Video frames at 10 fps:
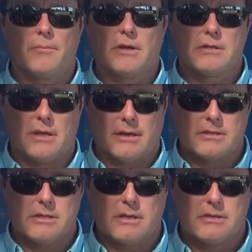makes a lot of
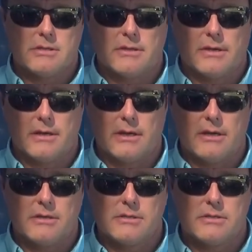sense. In that
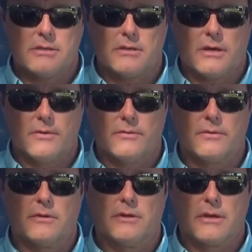case, I would
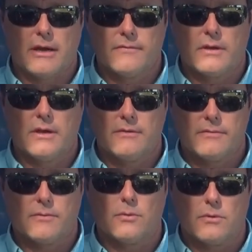really advocate
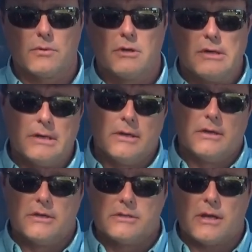for
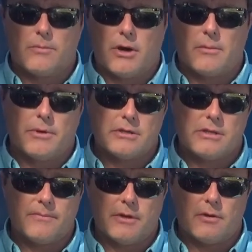same brand. Pick
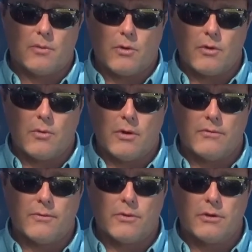something that'll work well
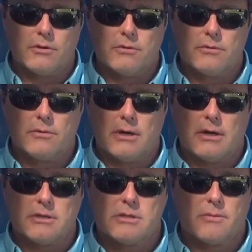for you,
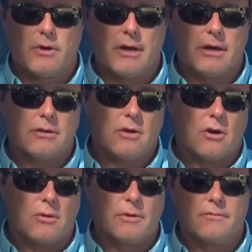Simrad,
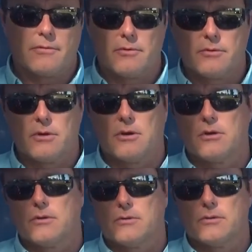Garmin,
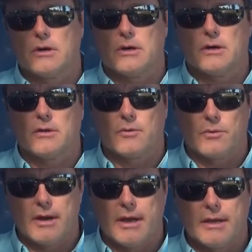Furuno,
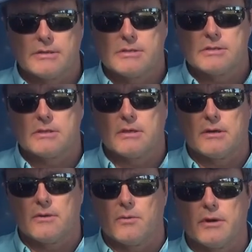Lowrance,
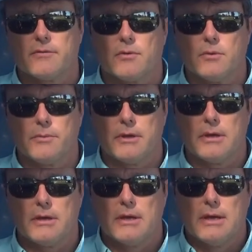whatever it would be,